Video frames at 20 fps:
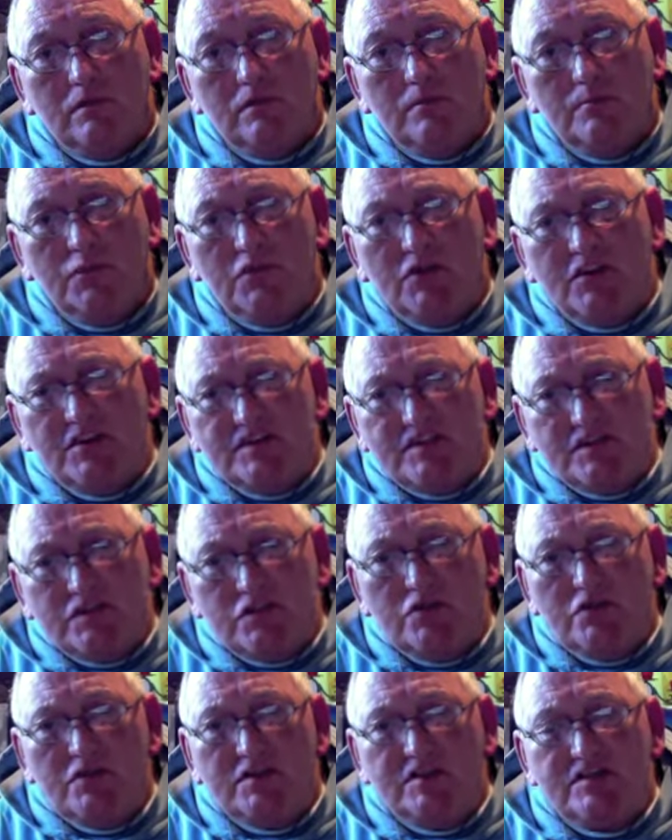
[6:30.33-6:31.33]
But as
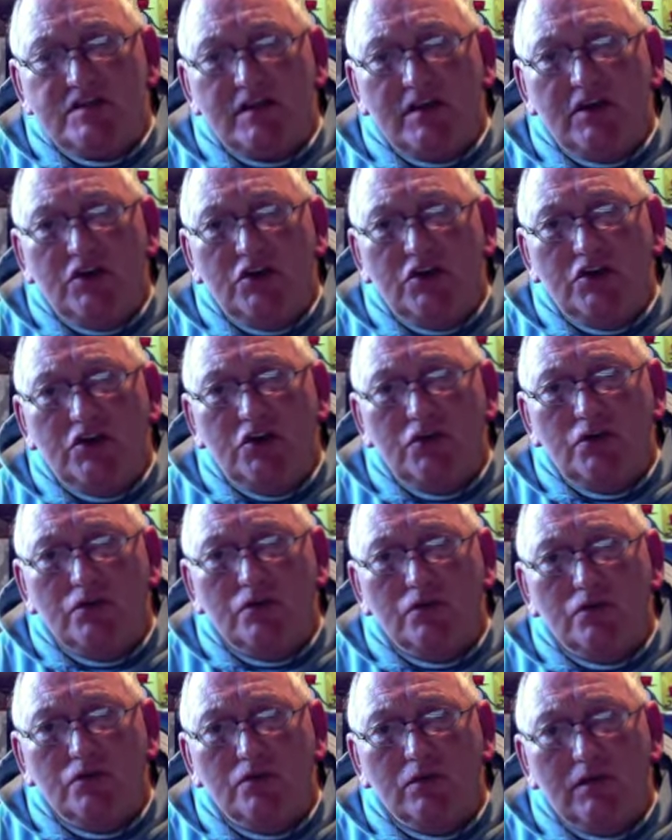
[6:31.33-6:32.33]
soon as they
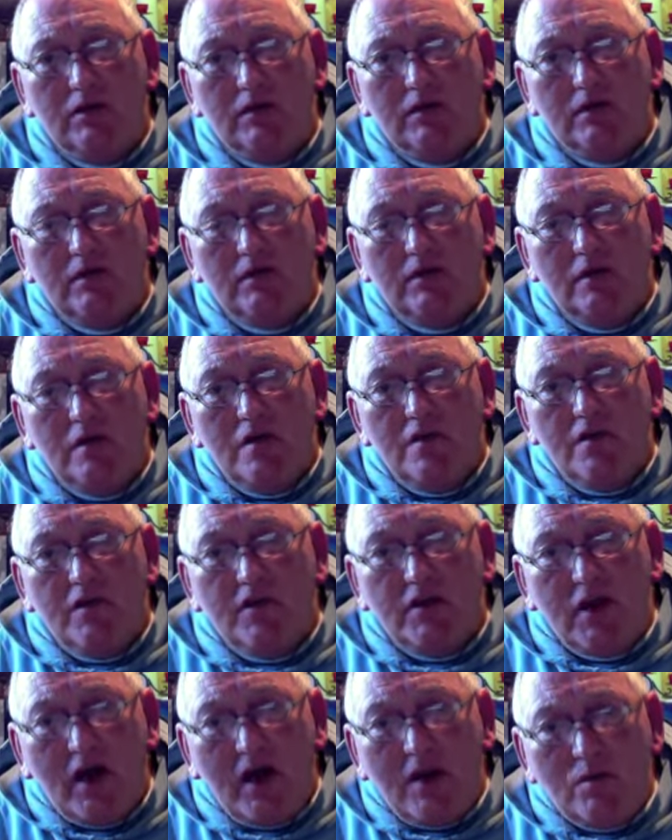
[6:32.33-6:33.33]
knew
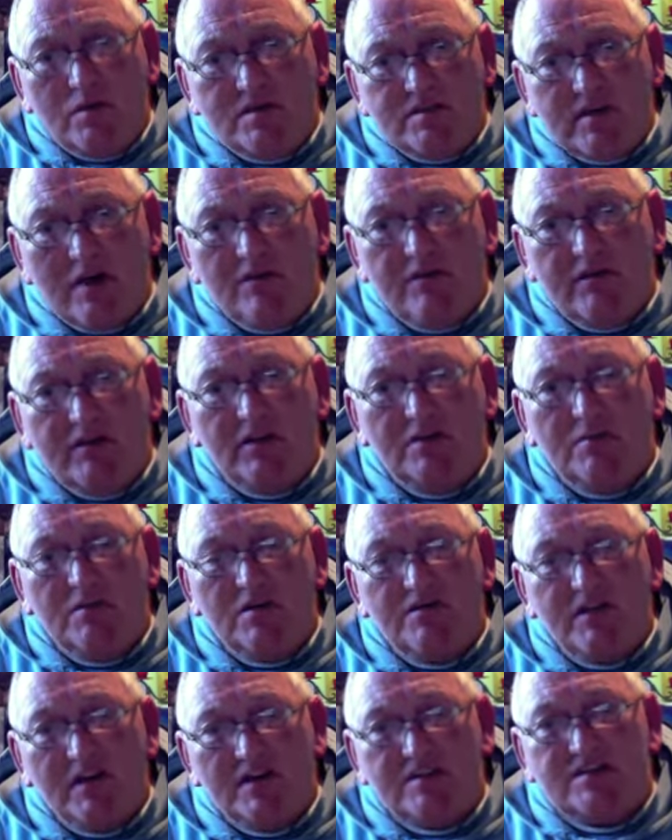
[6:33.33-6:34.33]
that I was having them
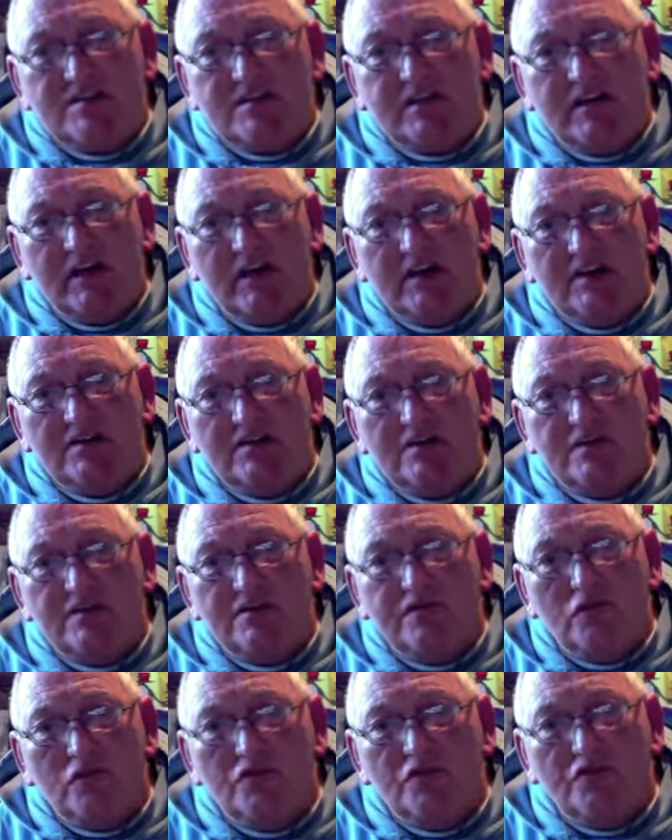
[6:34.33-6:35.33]
investigated
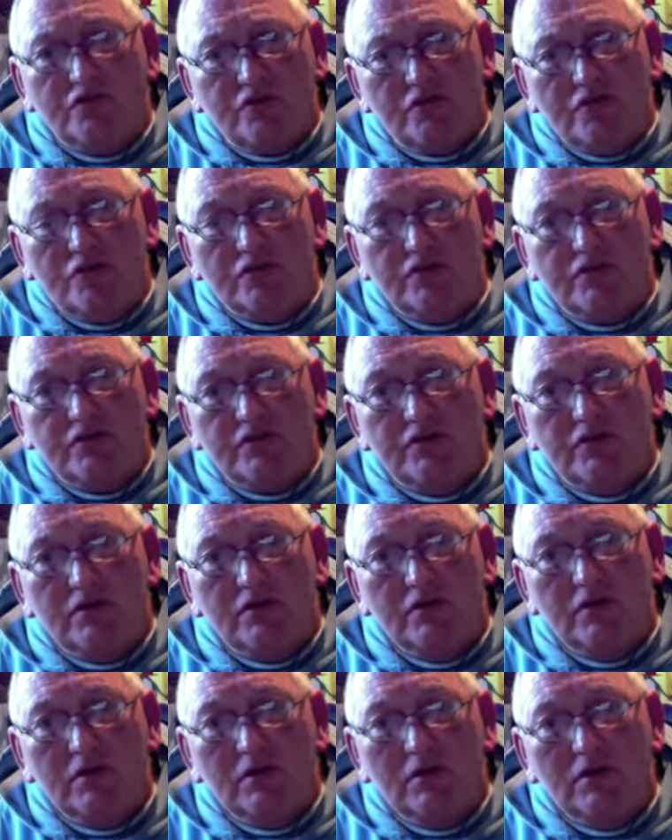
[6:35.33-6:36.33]
for truth,
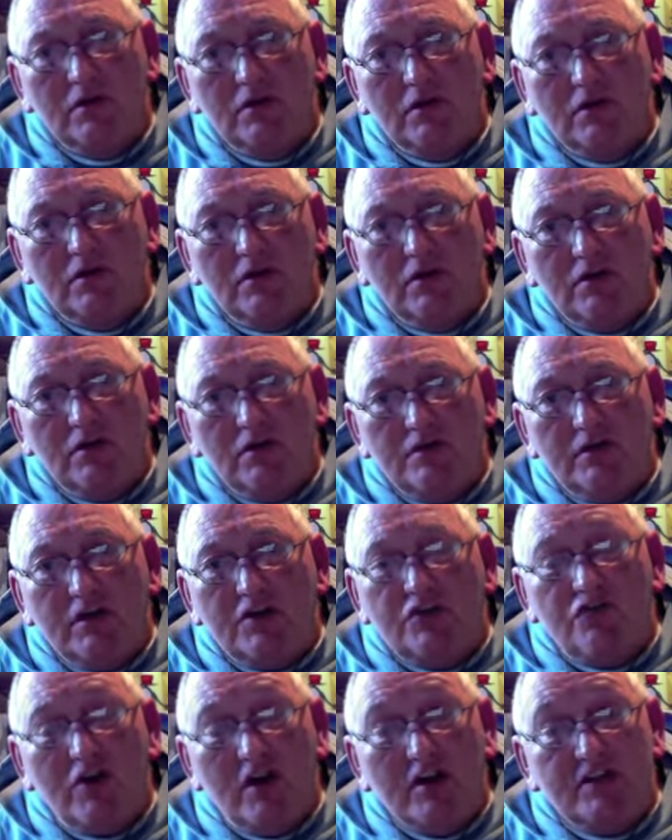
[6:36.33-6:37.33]
they
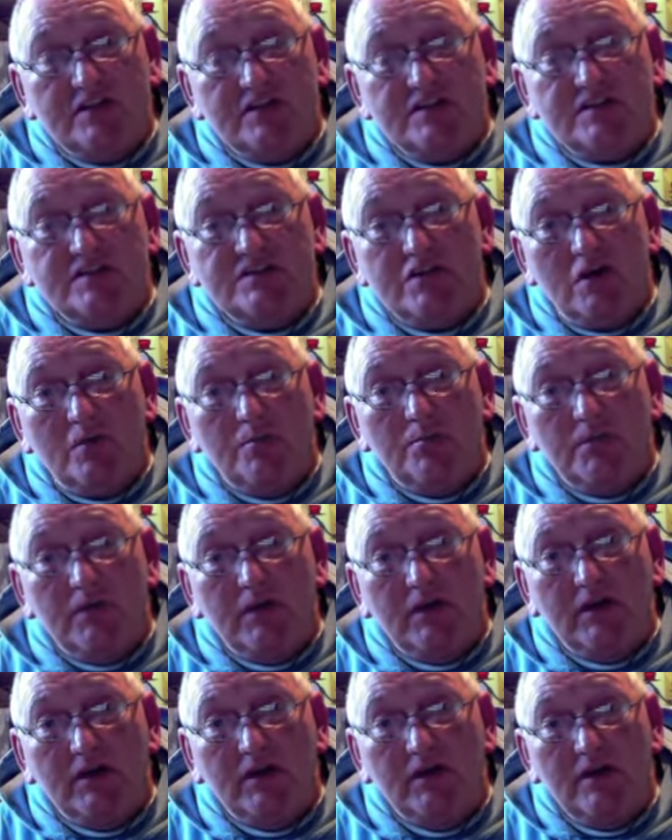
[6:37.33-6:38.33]
tried to stop
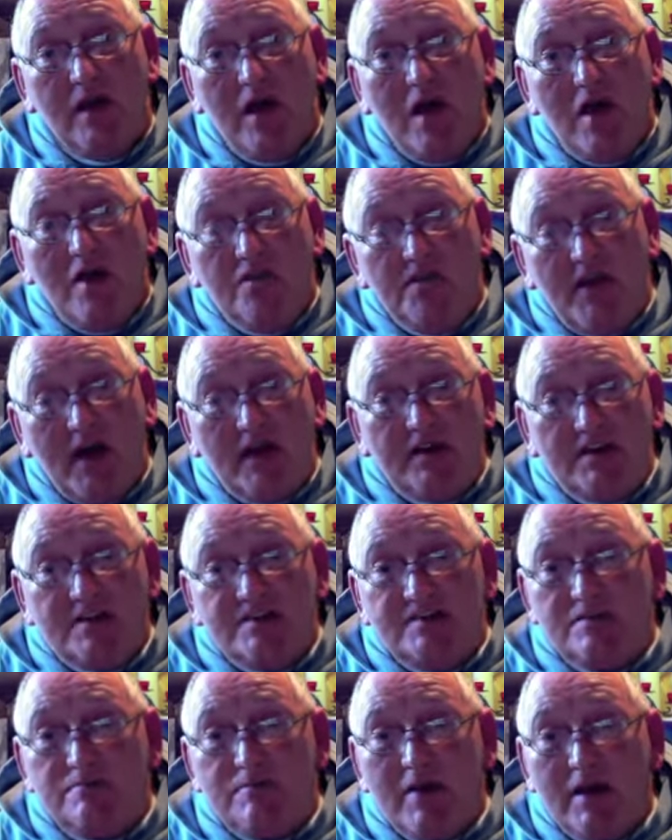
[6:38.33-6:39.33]
me. That
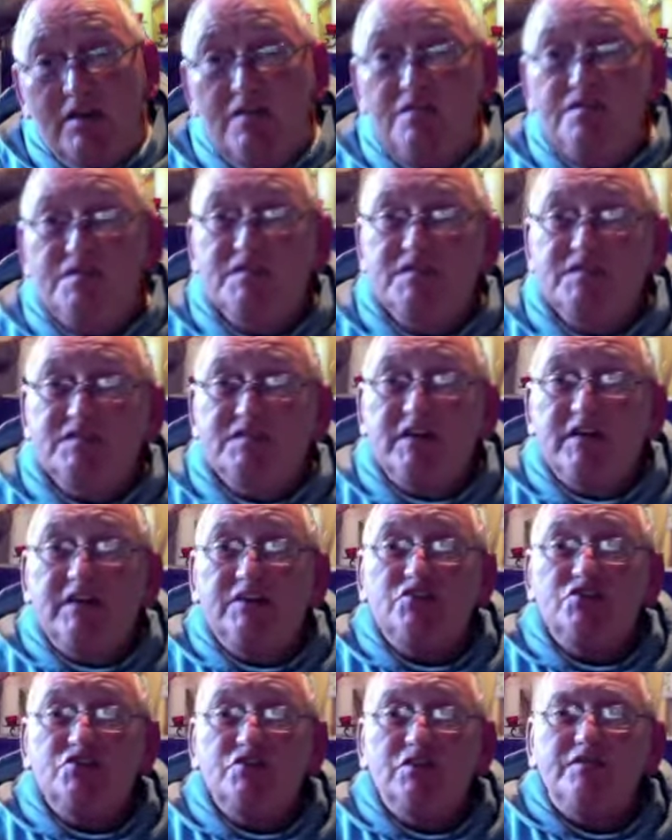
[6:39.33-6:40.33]
is a
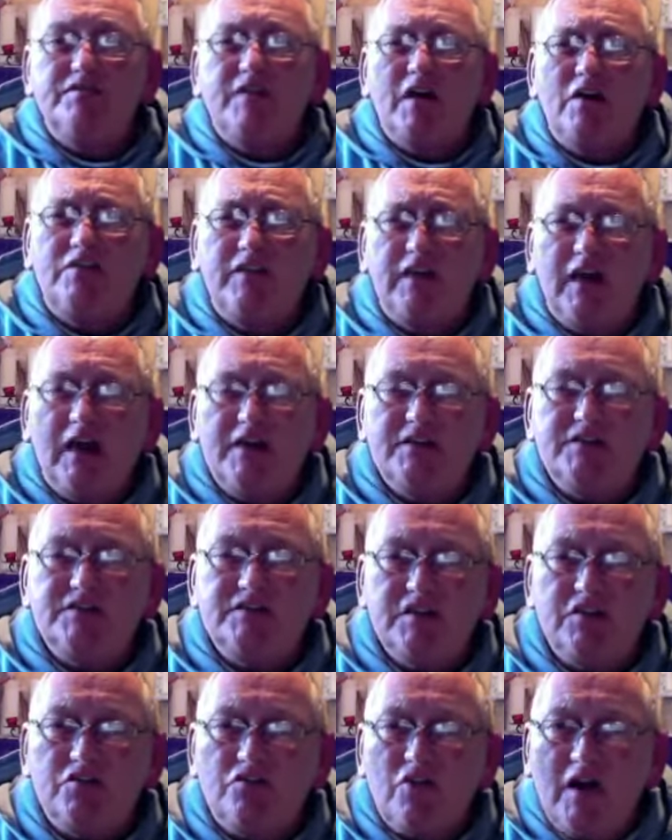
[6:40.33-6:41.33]
manifestation of how the
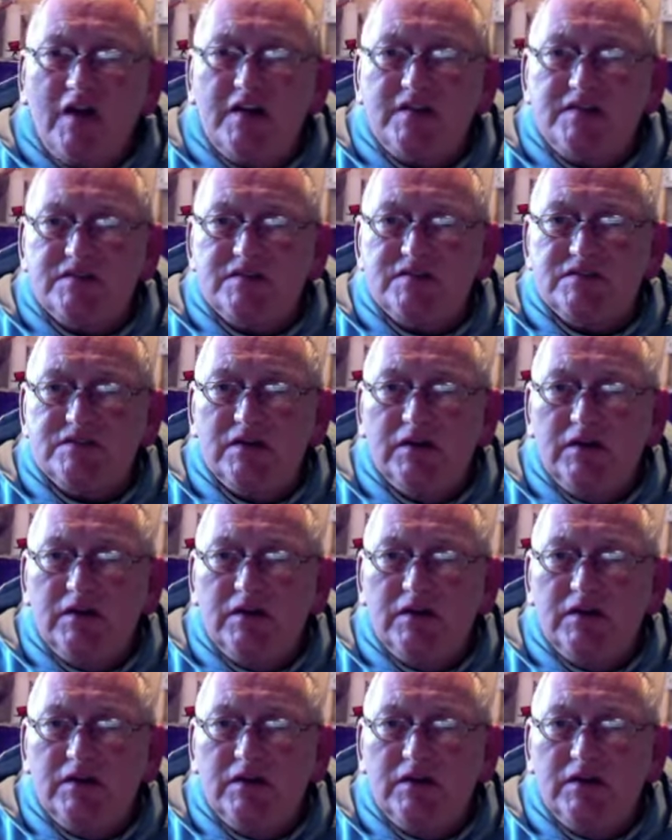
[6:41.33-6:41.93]
Antichrist